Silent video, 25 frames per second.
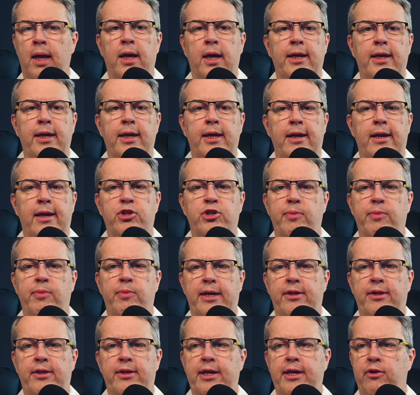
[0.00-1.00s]
Now let's go
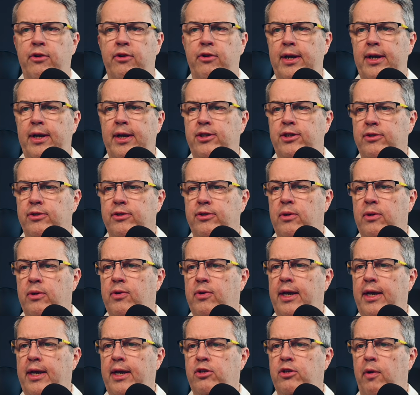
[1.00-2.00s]
back to the integrations.
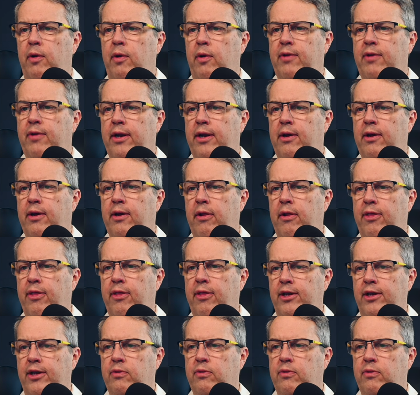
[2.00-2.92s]
Okay, so we've got other things.